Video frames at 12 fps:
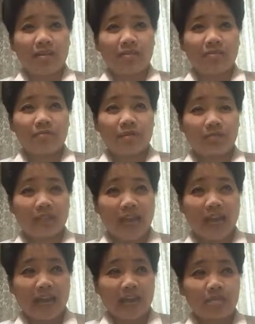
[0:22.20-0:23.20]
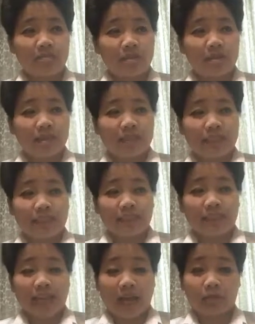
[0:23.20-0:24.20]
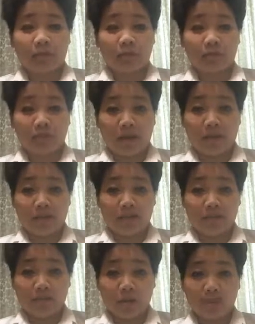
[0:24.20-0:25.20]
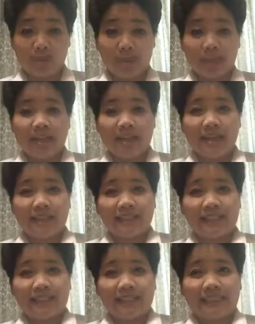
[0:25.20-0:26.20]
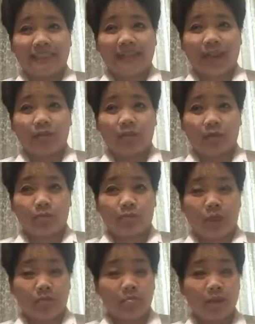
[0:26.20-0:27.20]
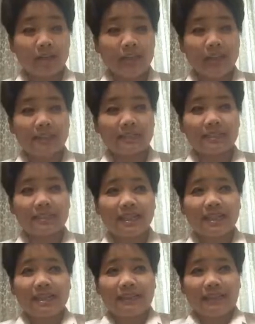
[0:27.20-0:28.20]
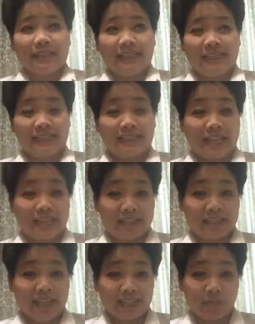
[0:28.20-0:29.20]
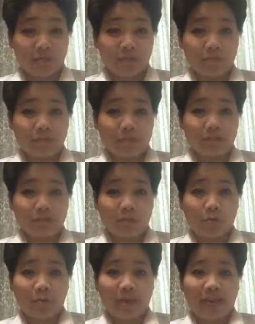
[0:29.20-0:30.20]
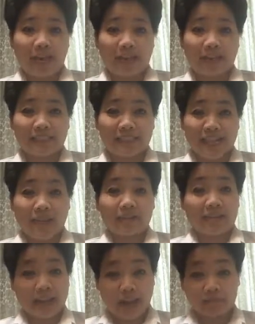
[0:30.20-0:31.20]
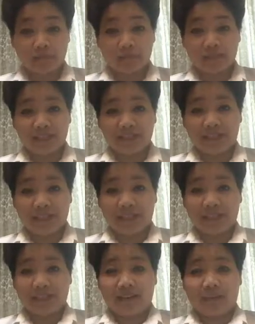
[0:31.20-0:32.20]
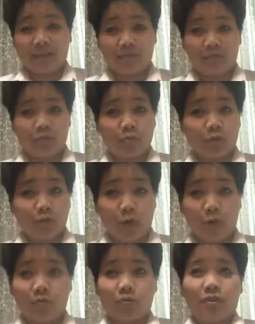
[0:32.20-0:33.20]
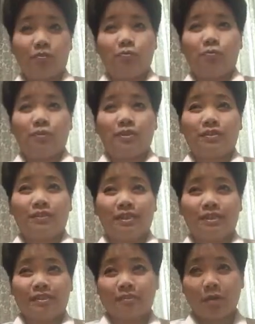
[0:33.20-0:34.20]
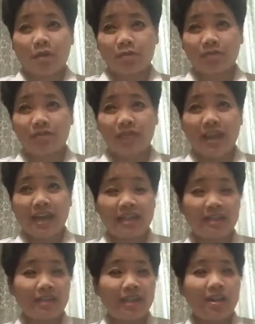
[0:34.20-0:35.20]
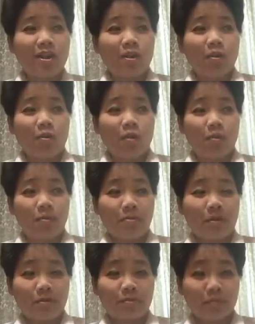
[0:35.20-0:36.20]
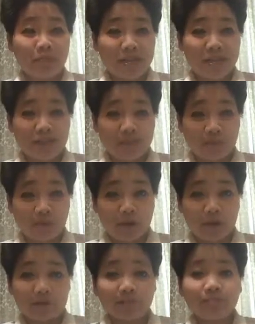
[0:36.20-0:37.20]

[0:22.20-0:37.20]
from the app, they can download my ebooks, they can download my podcasts, they can stay connected with me. So when I send out an announcement, then you will know, whether there's a special event or maybe I'm speaking somewhere,